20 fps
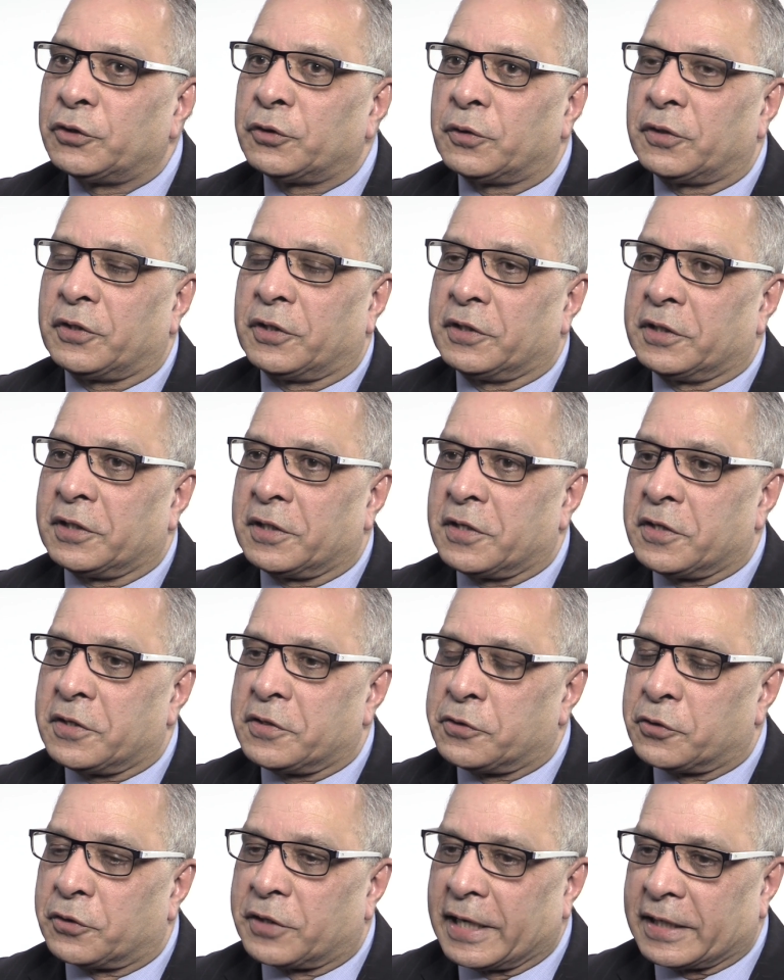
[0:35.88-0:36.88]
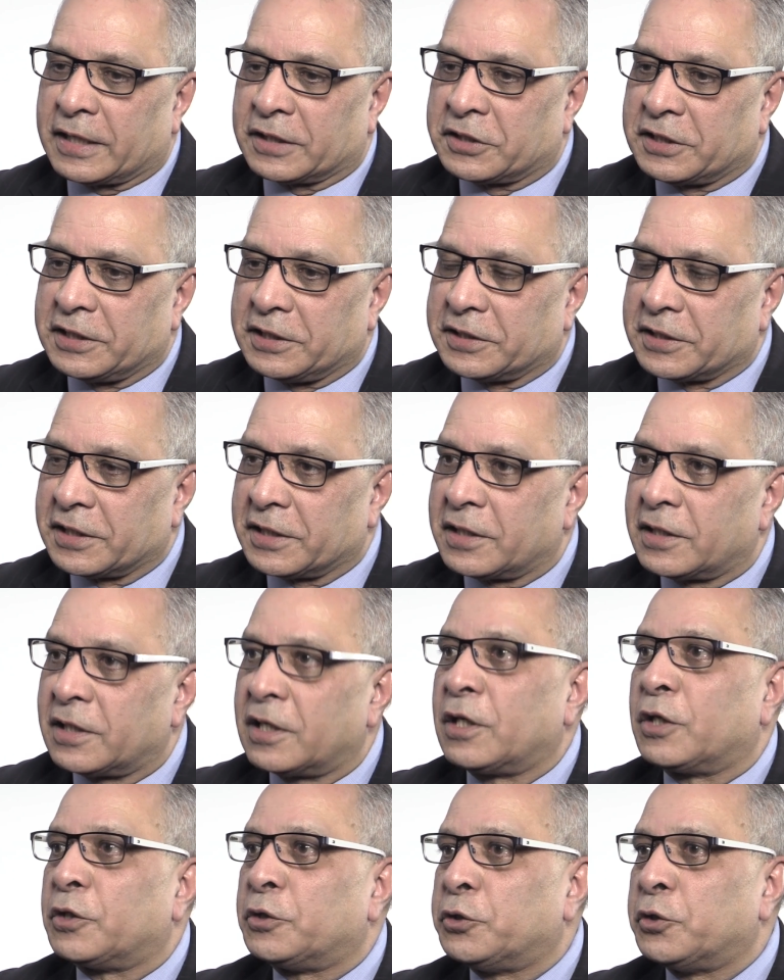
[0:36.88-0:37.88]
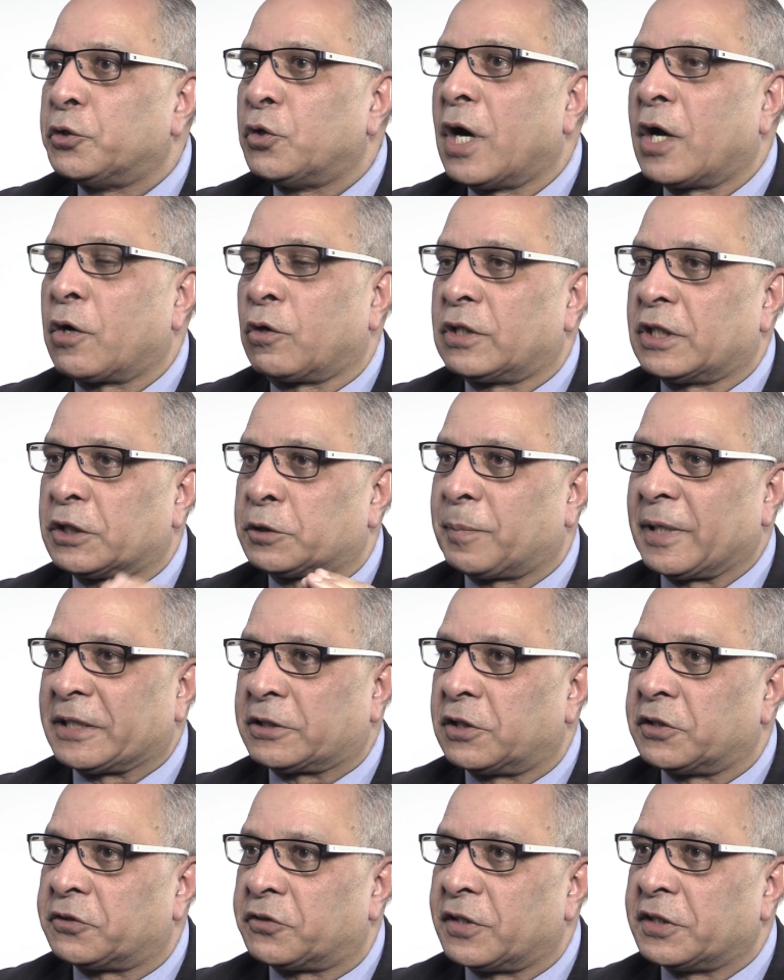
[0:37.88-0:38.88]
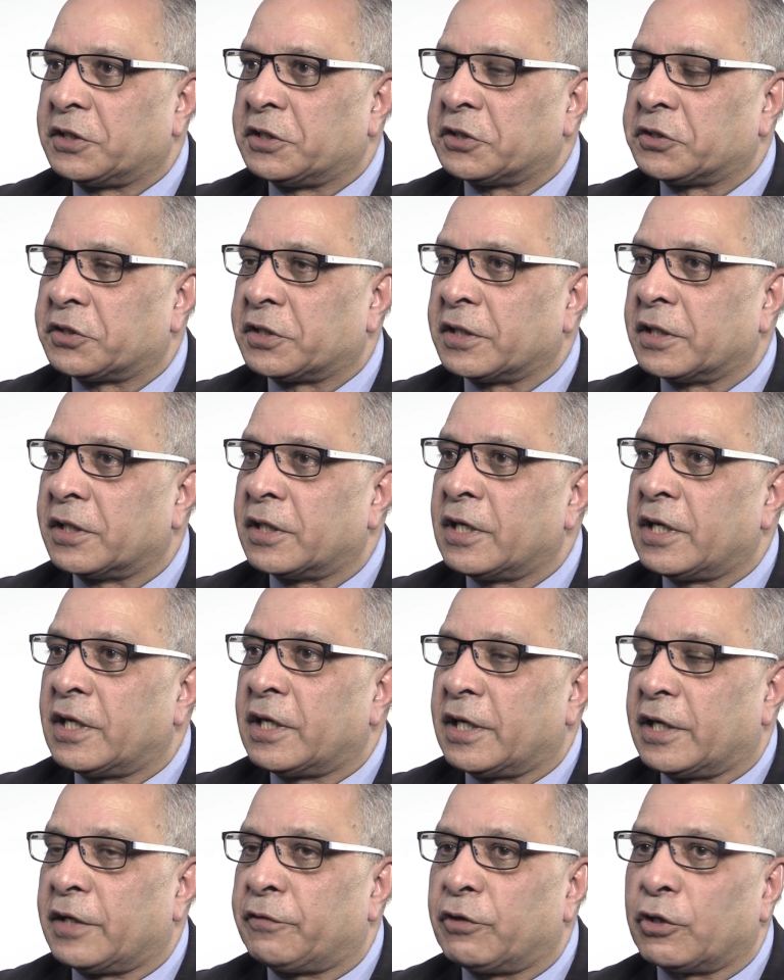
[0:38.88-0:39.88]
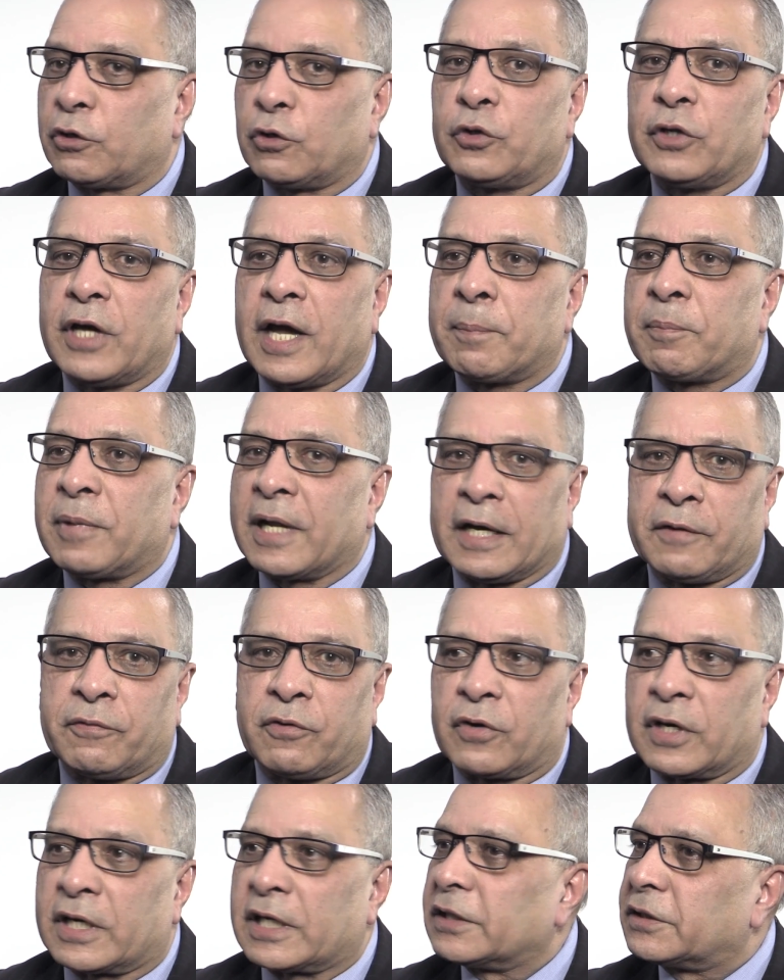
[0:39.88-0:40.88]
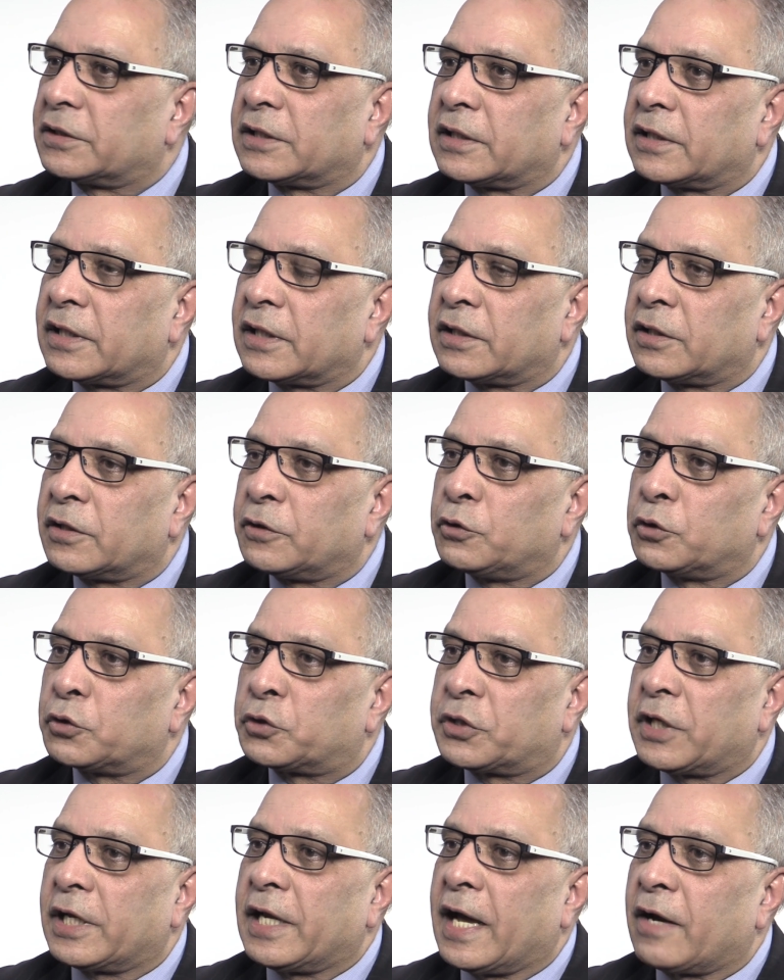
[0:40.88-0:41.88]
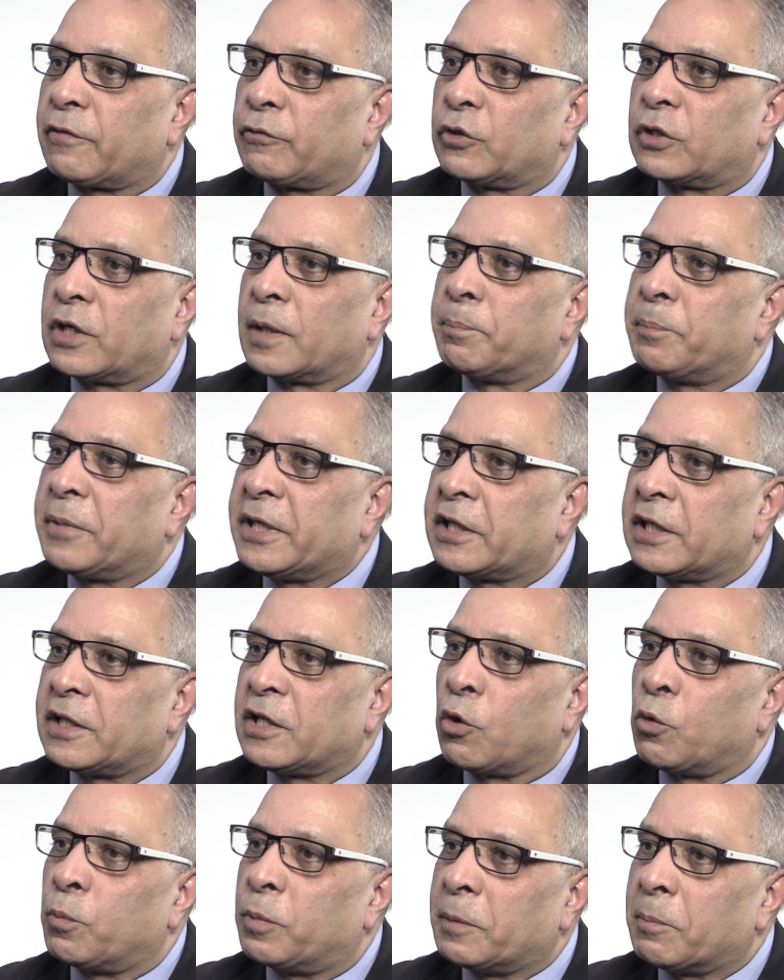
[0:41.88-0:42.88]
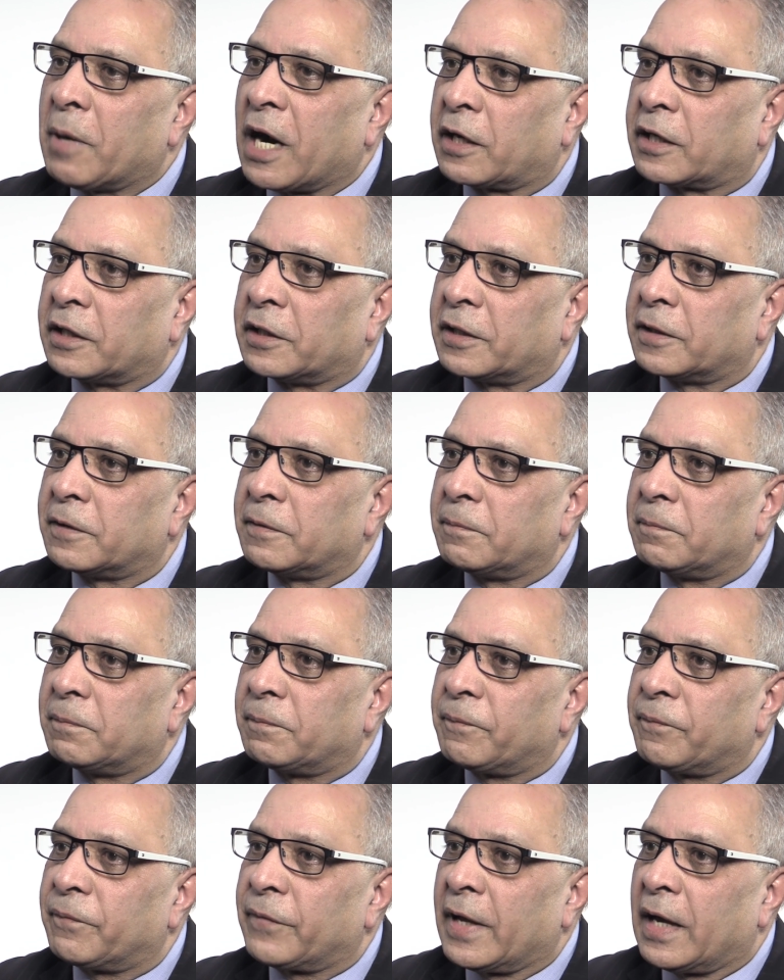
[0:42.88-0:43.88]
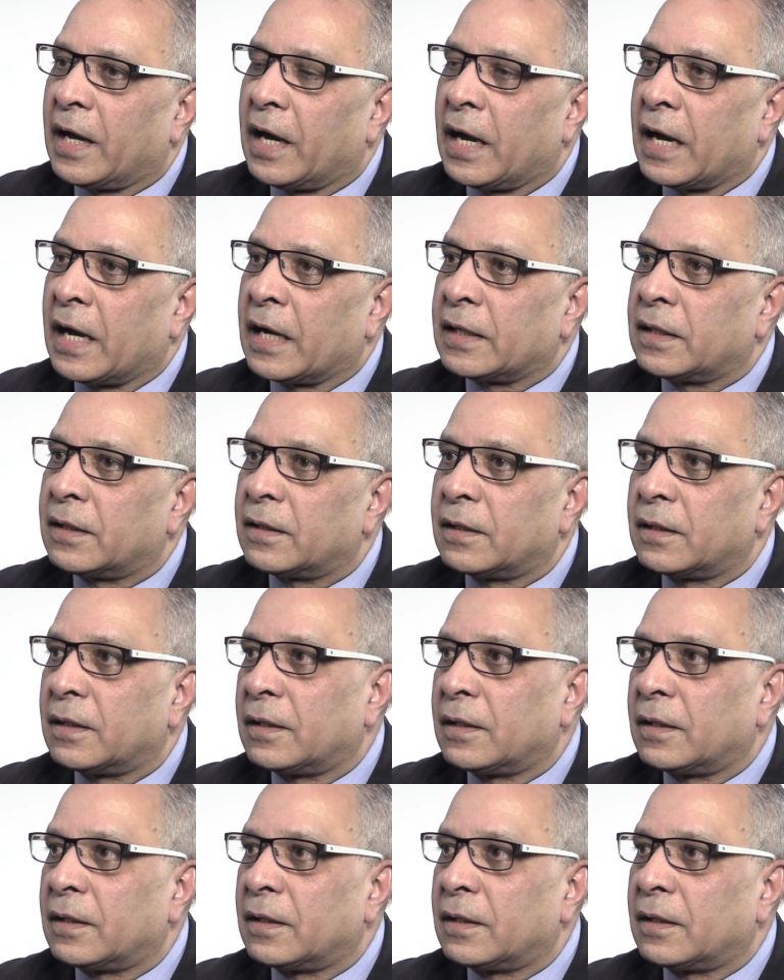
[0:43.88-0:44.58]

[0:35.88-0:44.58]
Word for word: you, you get a C E S R, you are on the specialist register. If you're going to apply for a consultant, you still have to compete in the open market. And